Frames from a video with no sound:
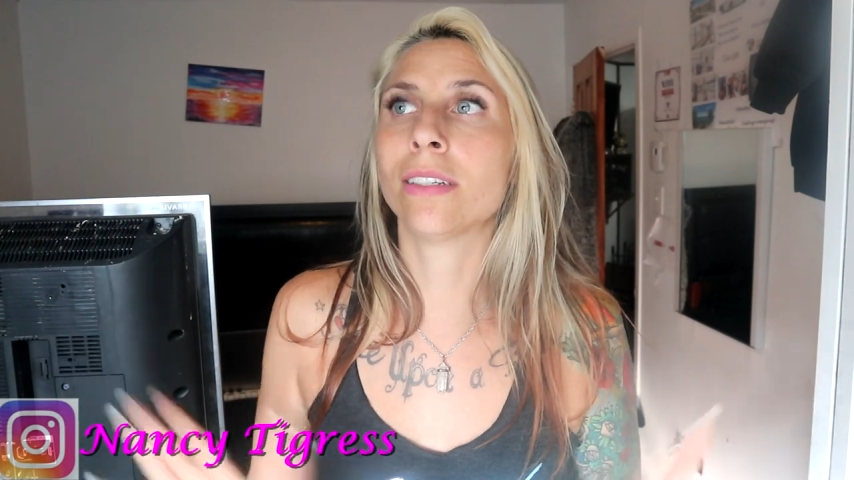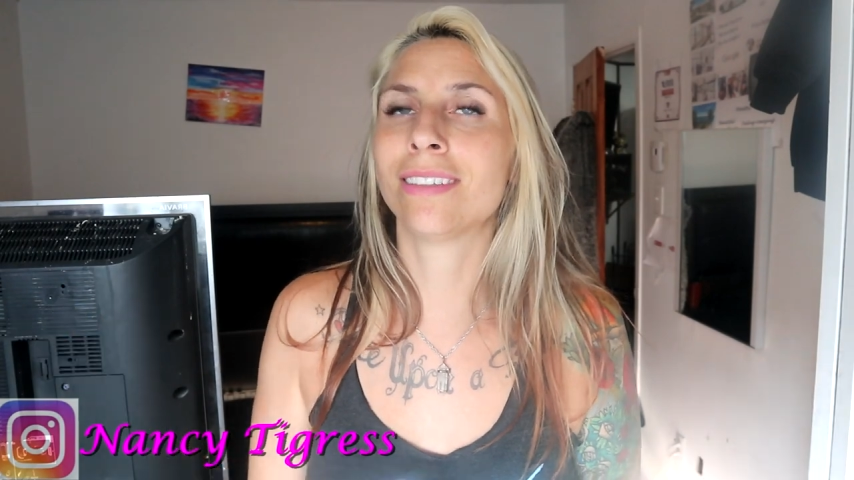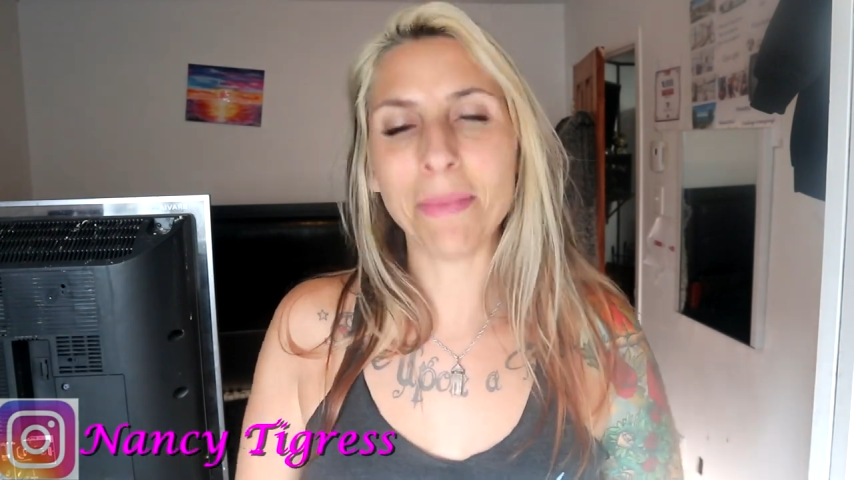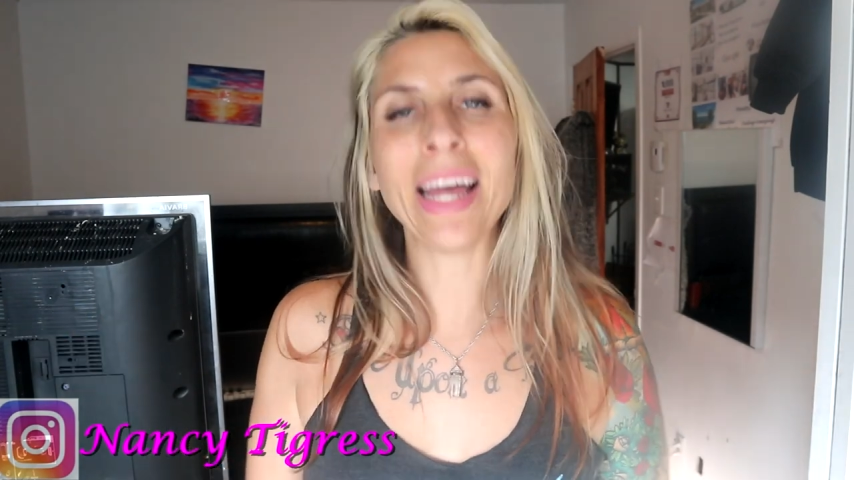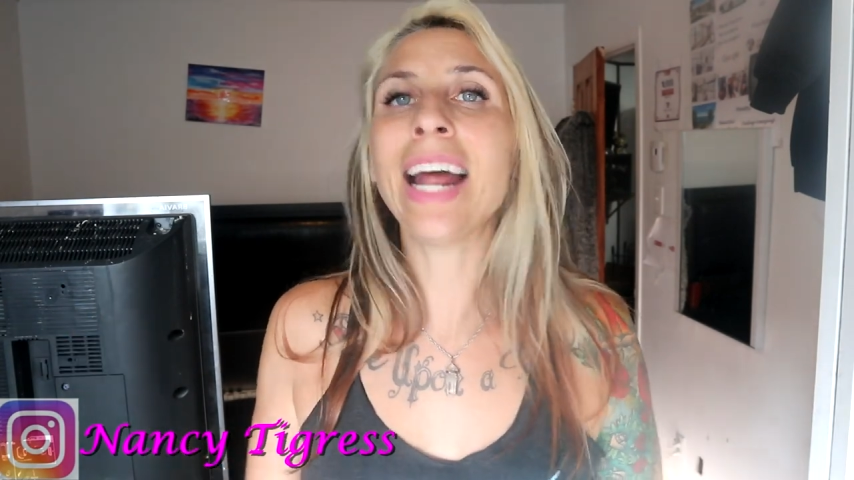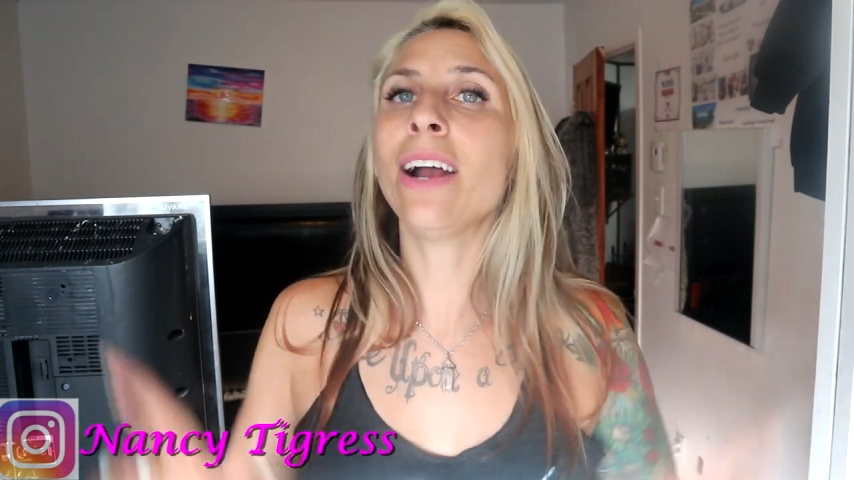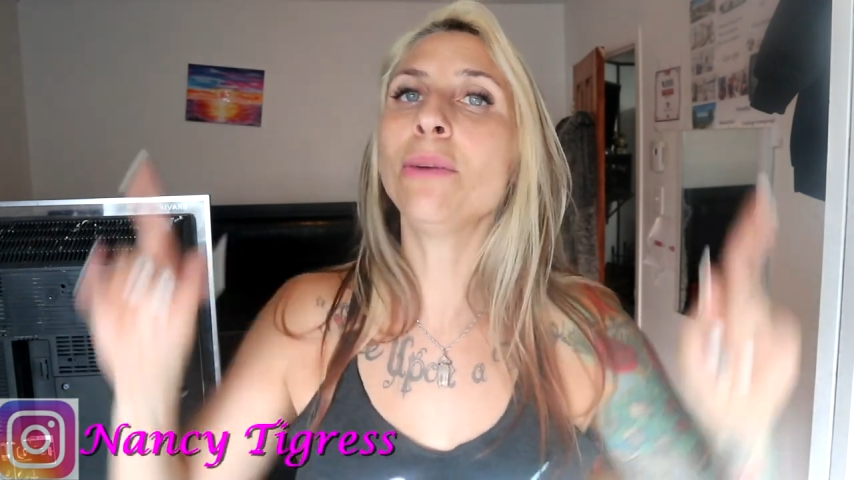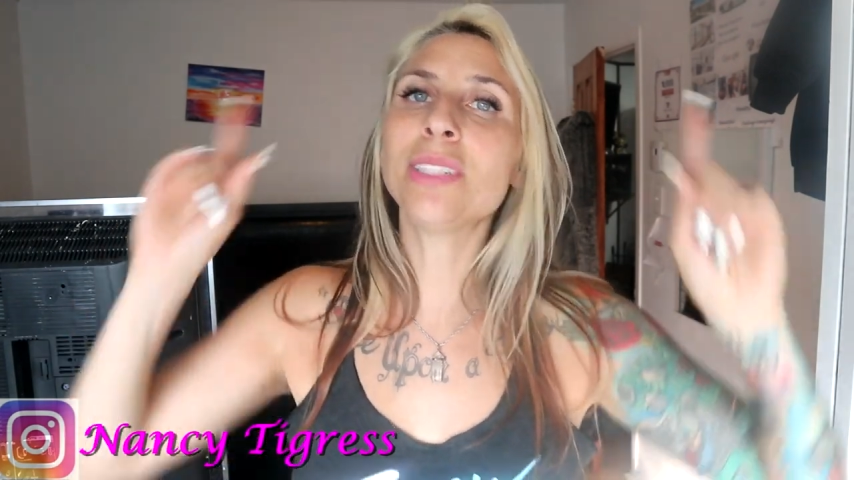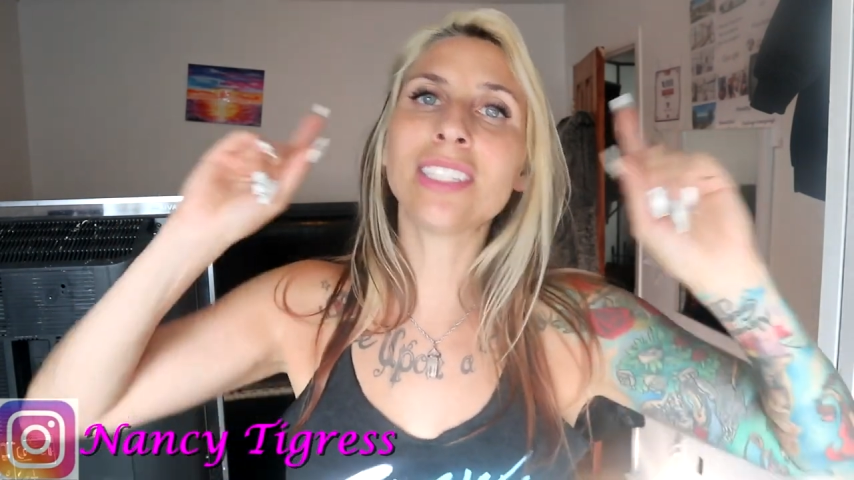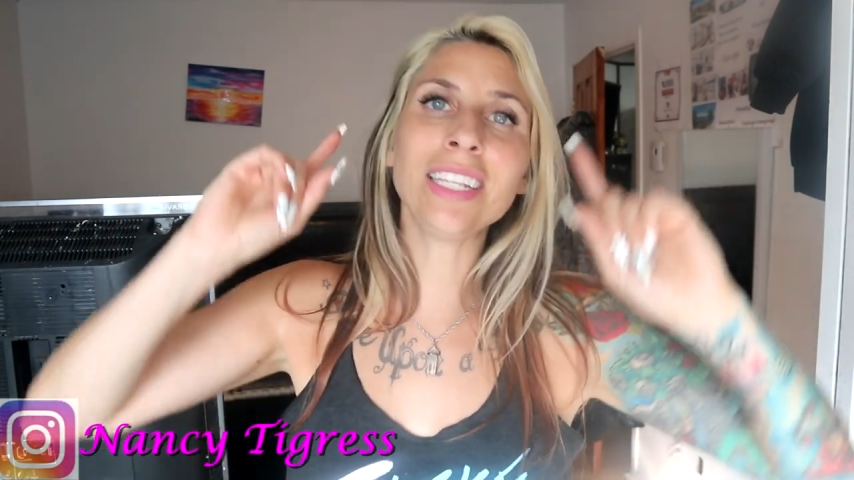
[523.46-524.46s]
and I
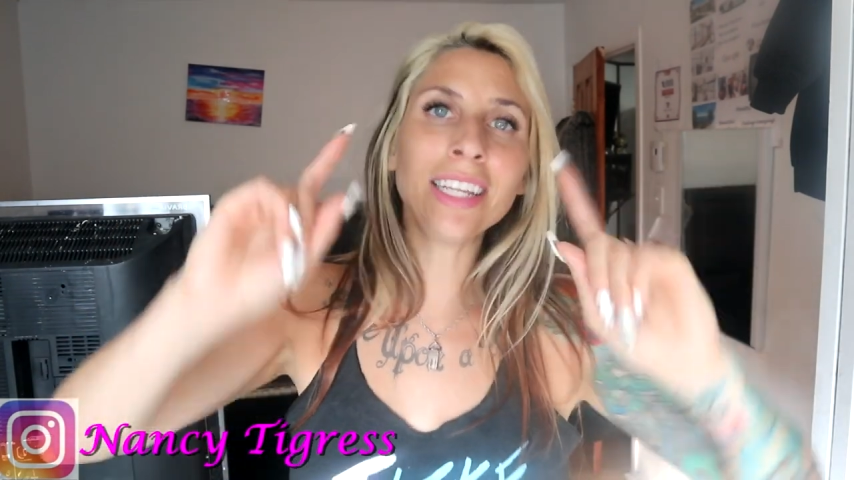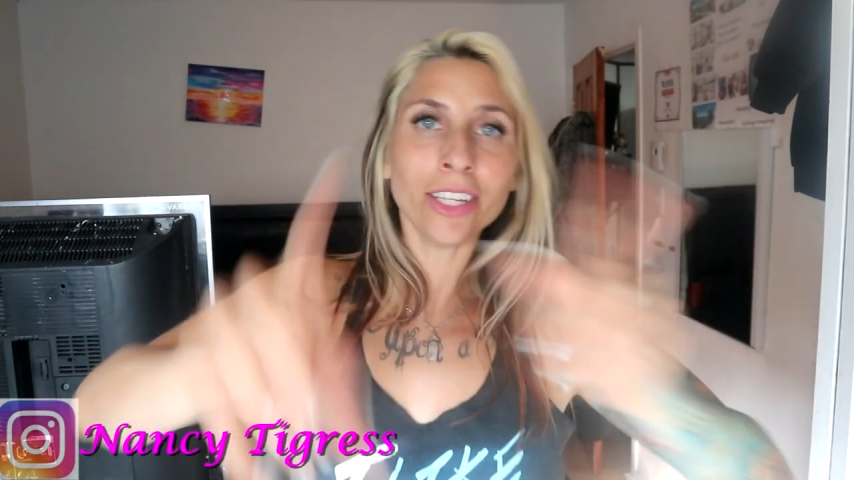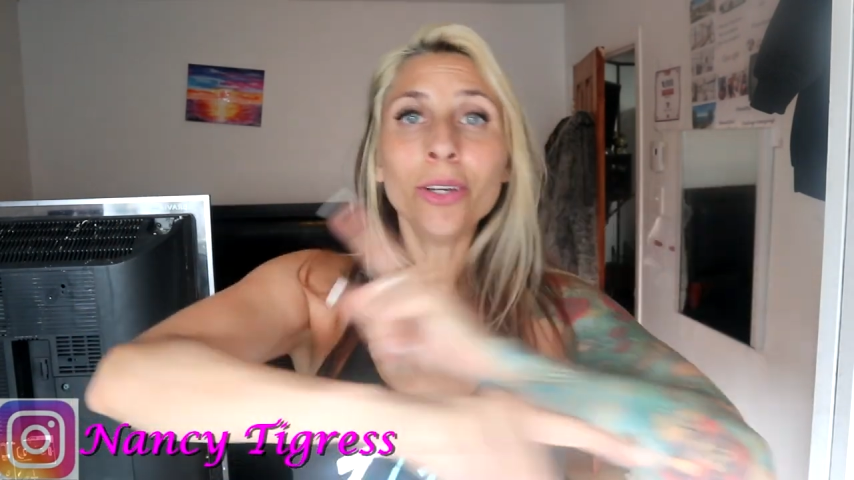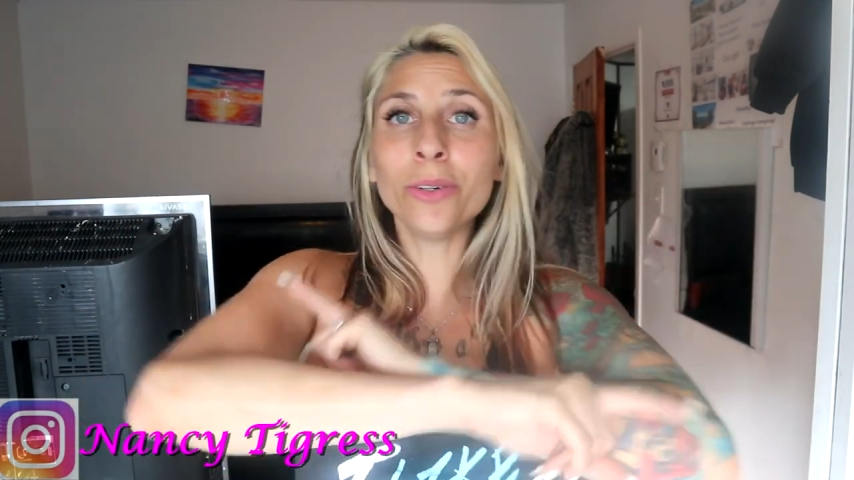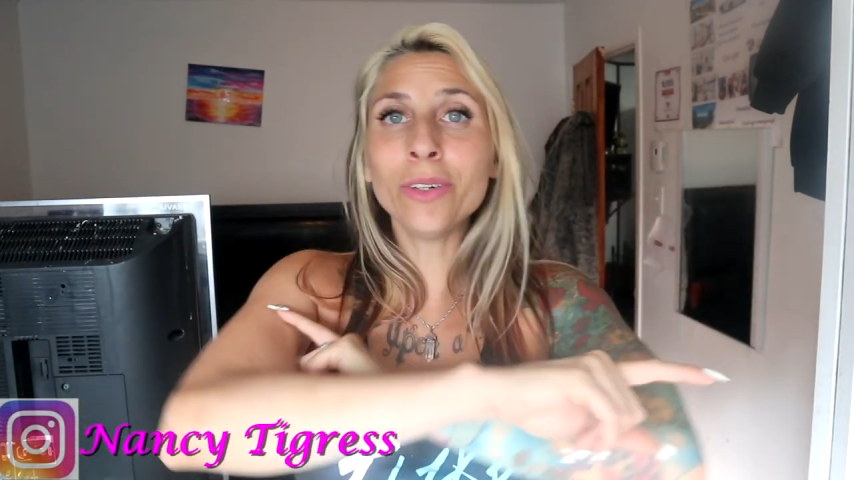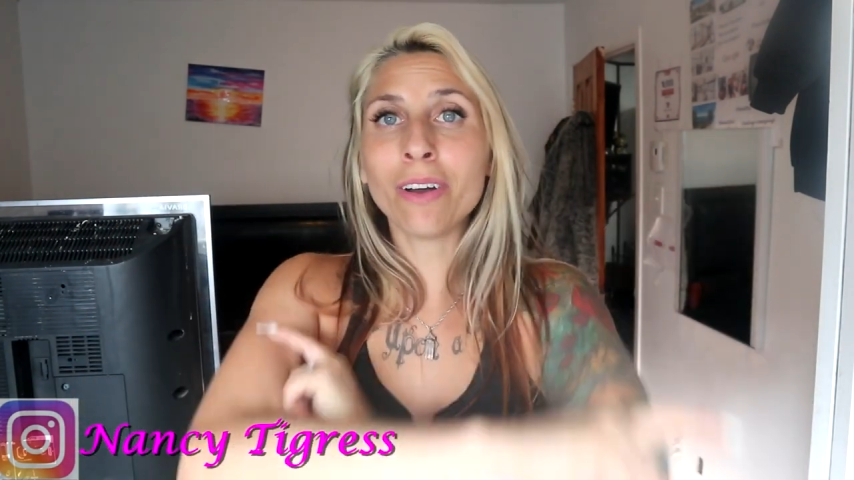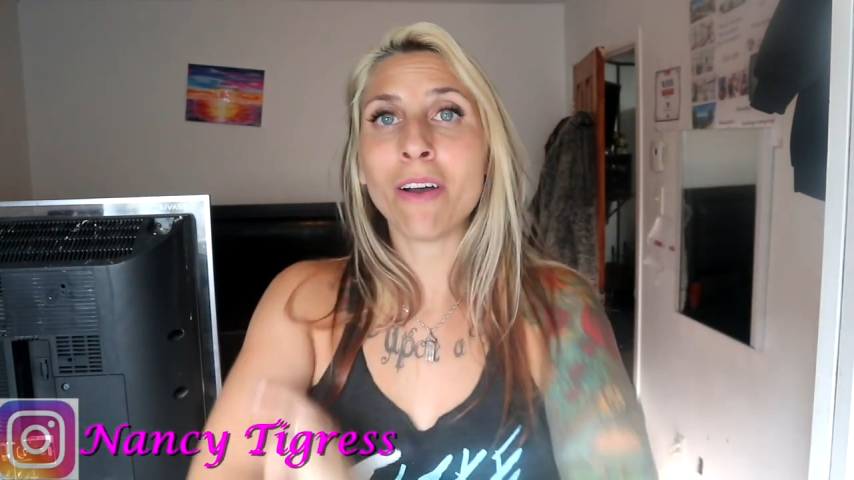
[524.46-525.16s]
hope to see you